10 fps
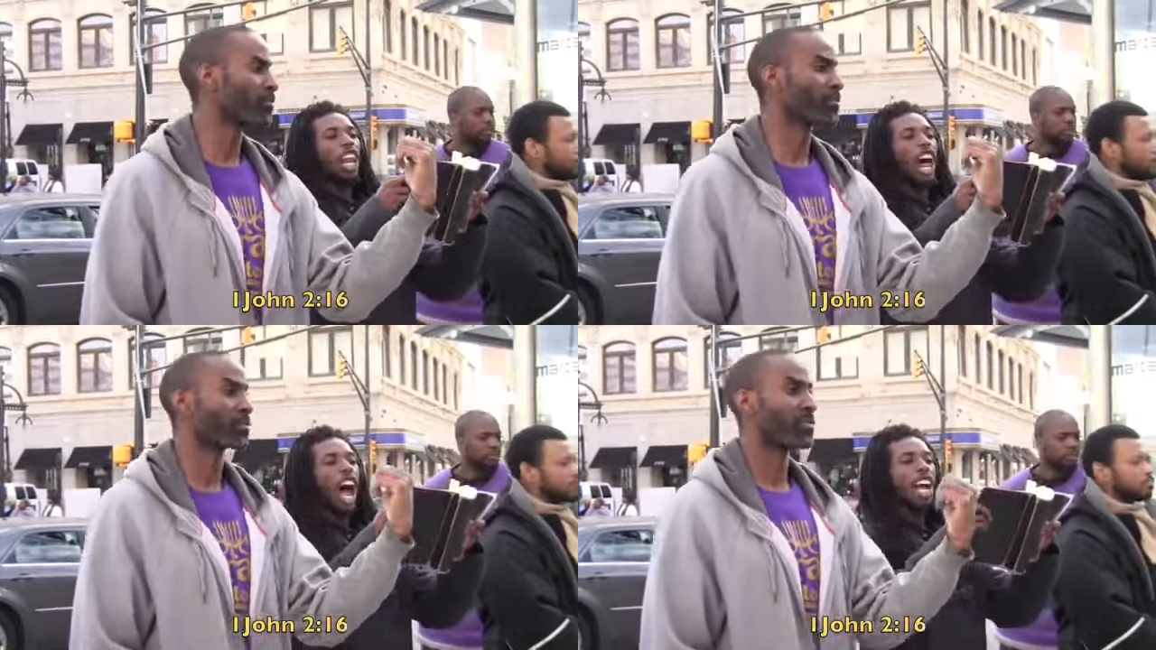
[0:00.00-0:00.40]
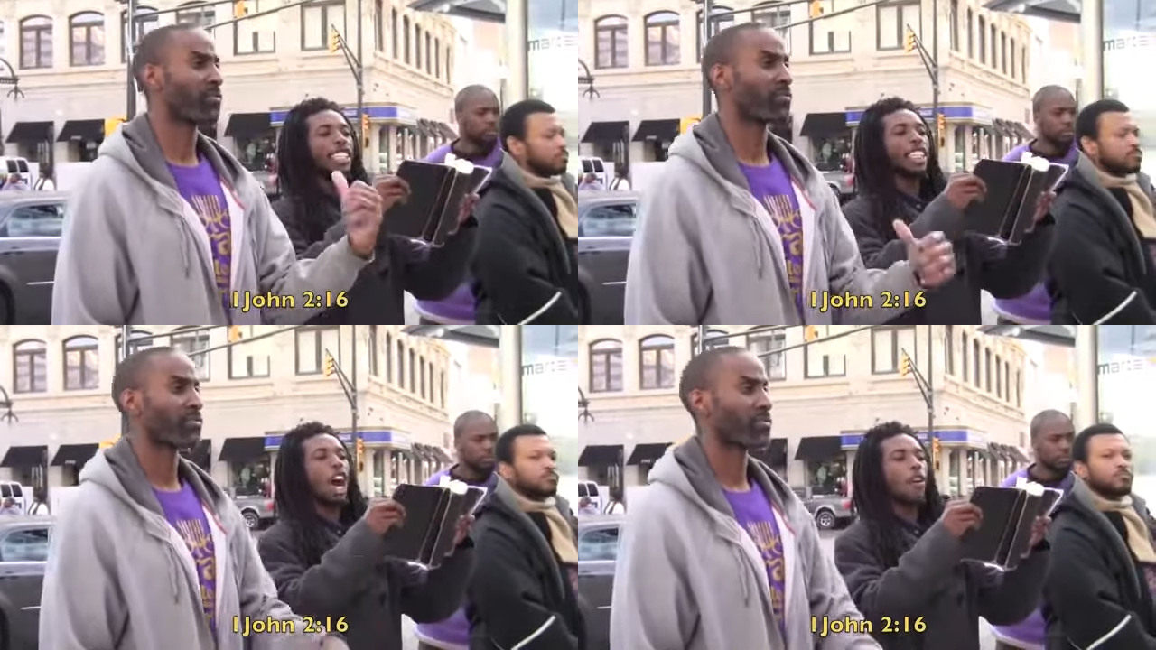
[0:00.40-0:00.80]

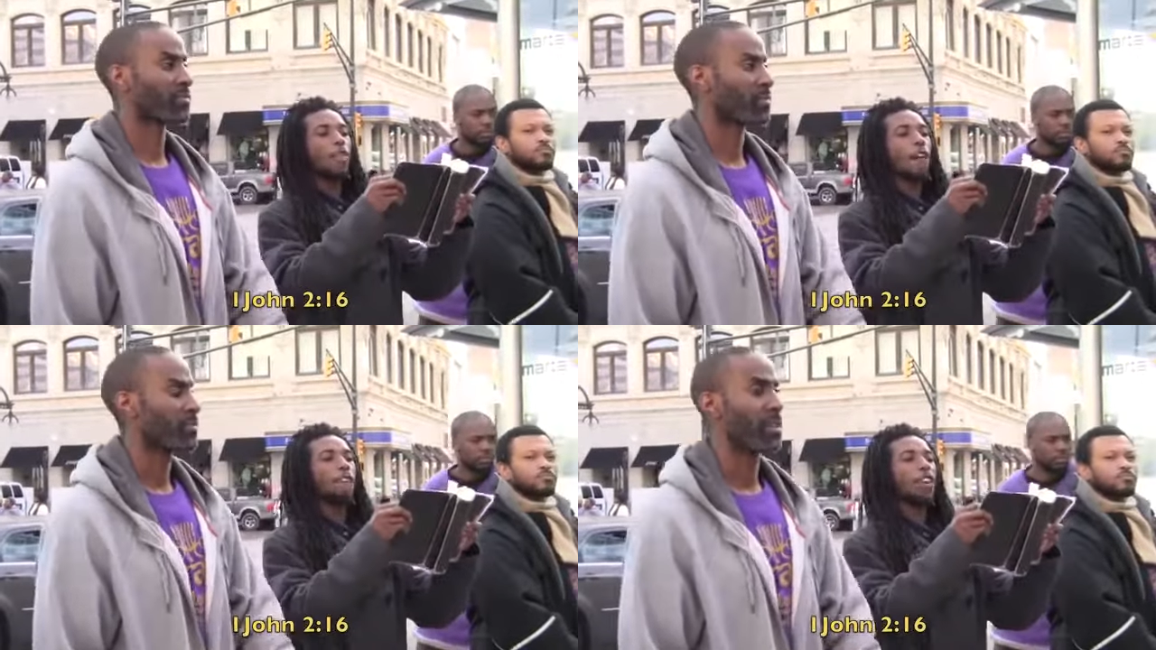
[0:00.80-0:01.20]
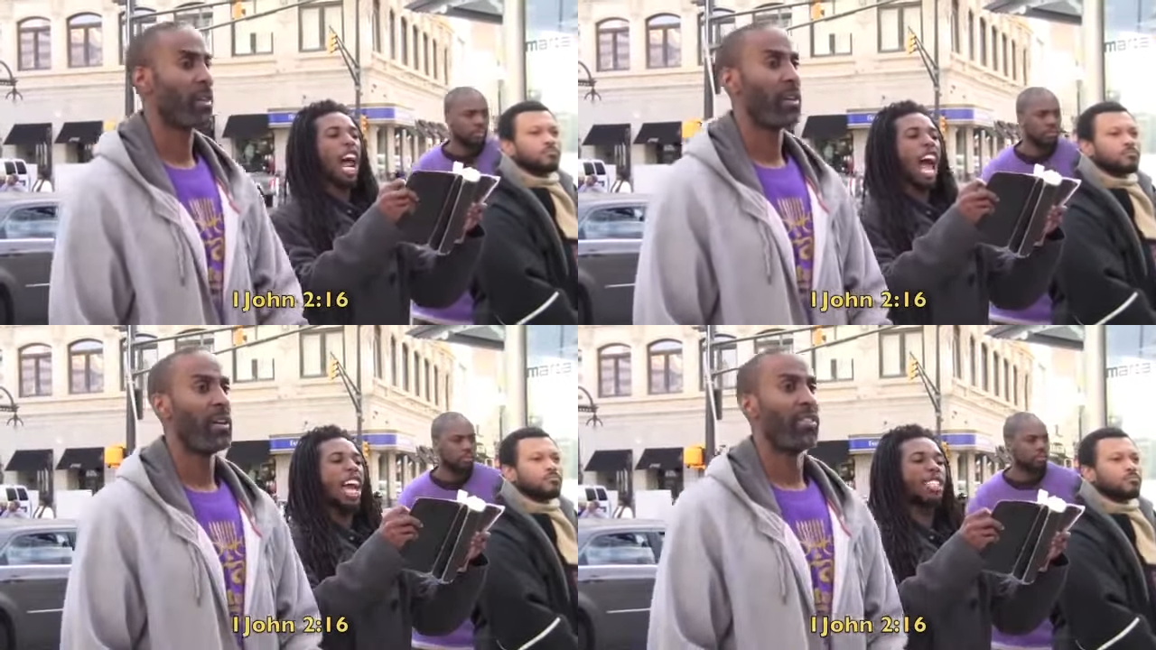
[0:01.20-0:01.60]
Speaker 1: lust of the
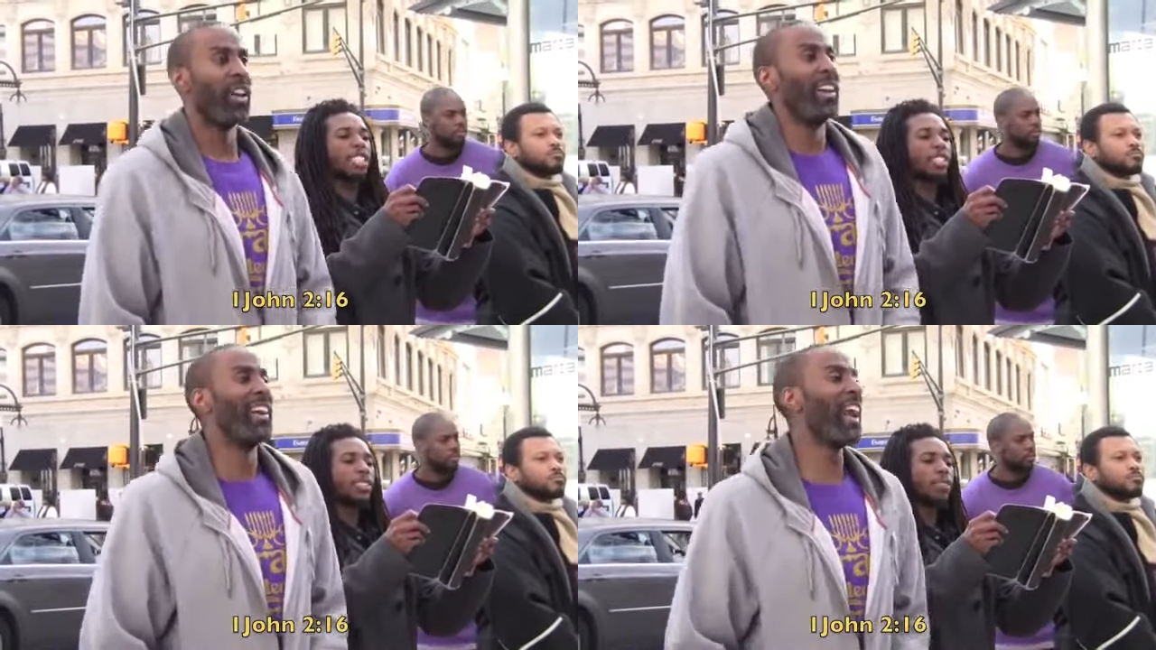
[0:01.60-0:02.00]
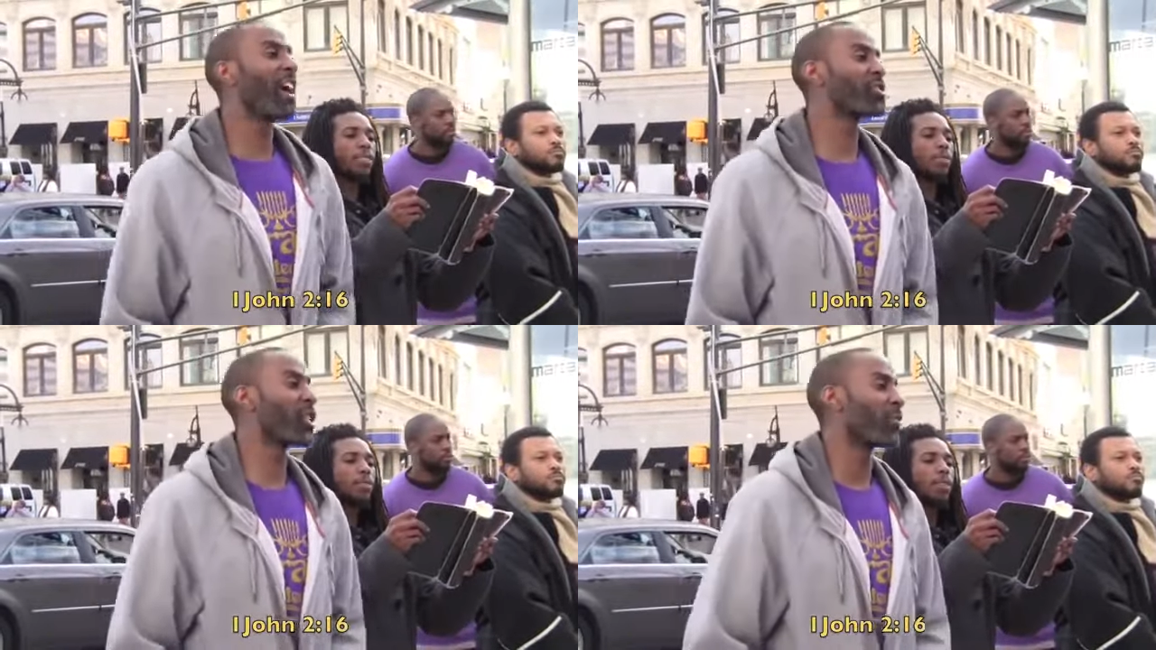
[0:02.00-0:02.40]
flesh. The
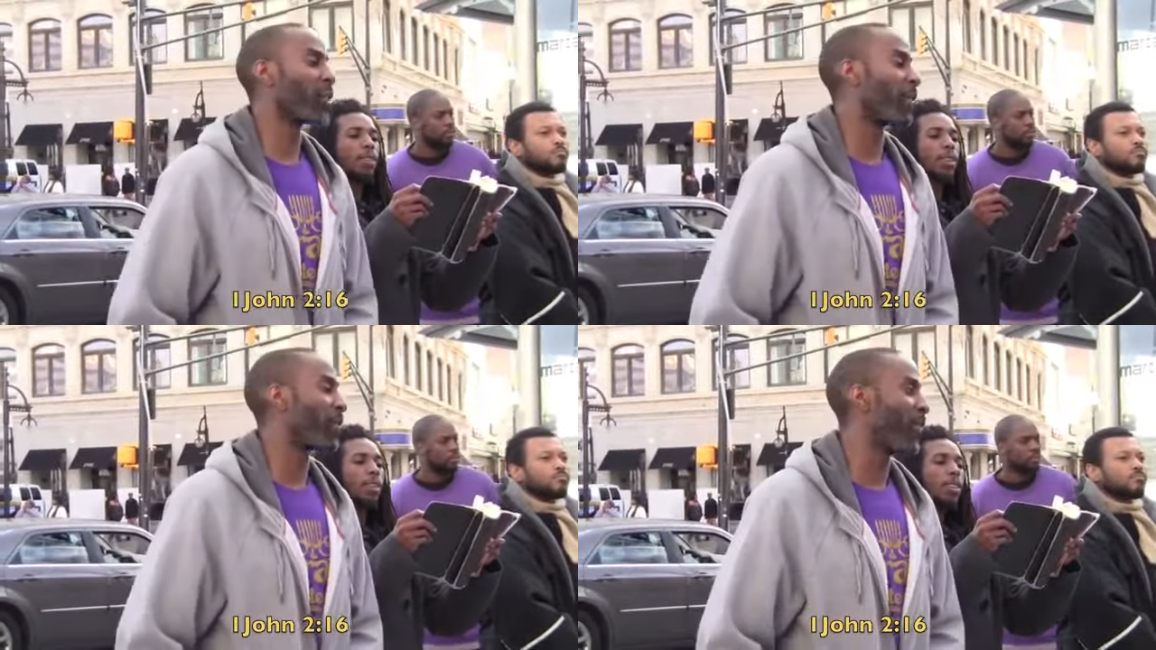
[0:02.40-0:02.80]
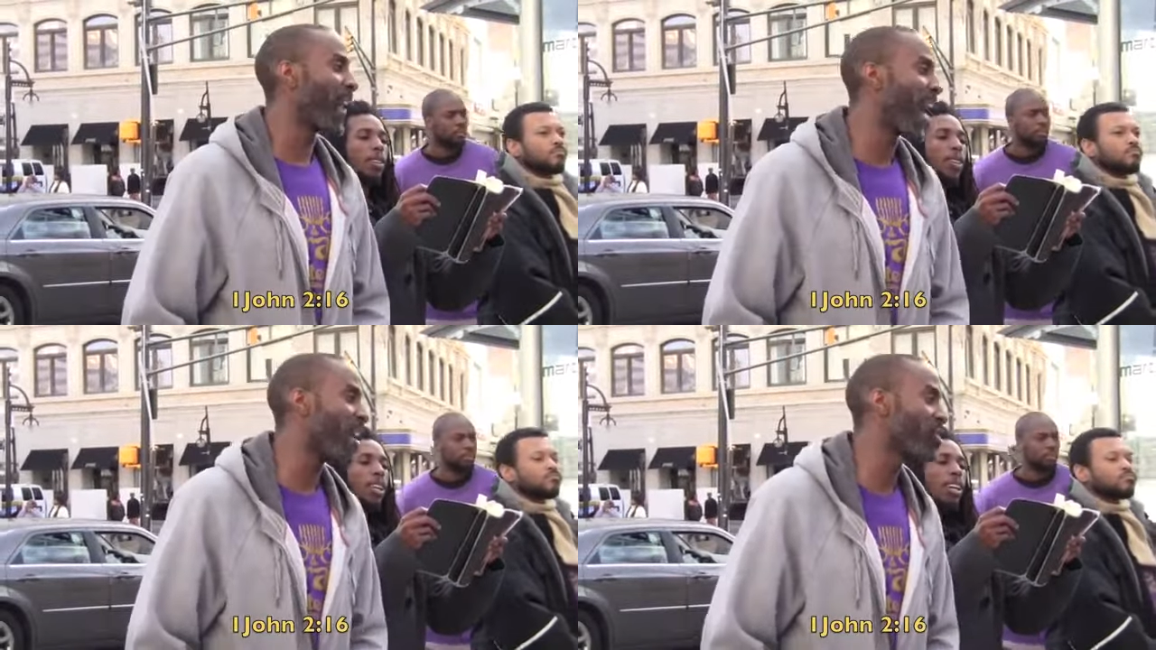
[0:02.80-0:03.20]
lust of the
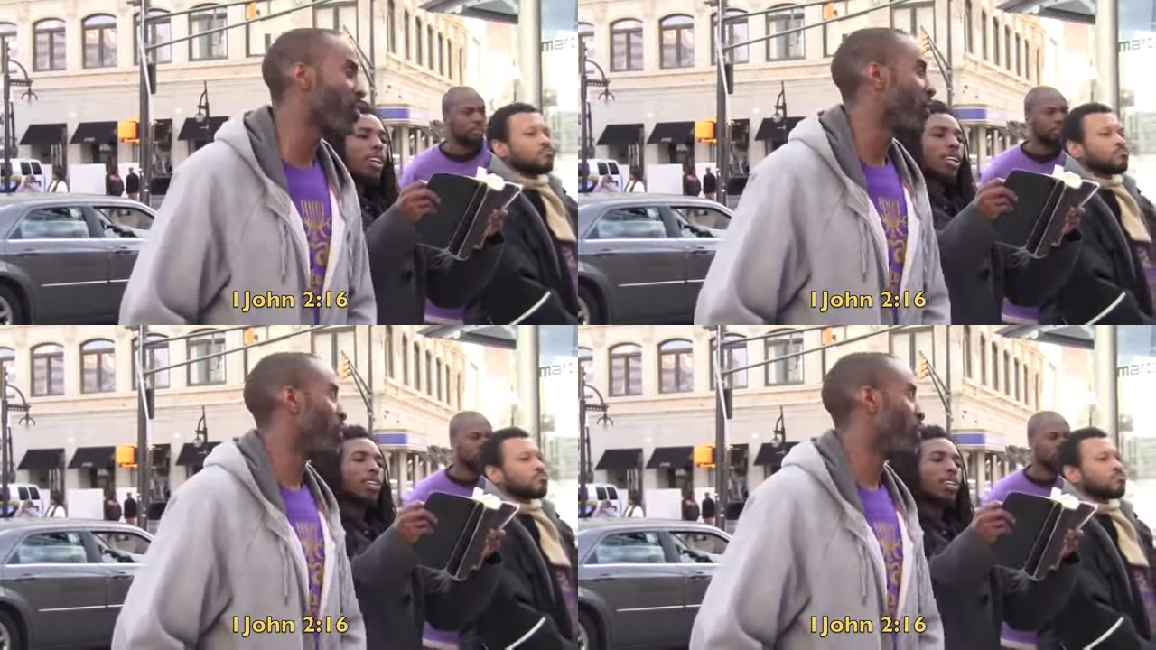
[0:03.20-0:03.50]
flesh.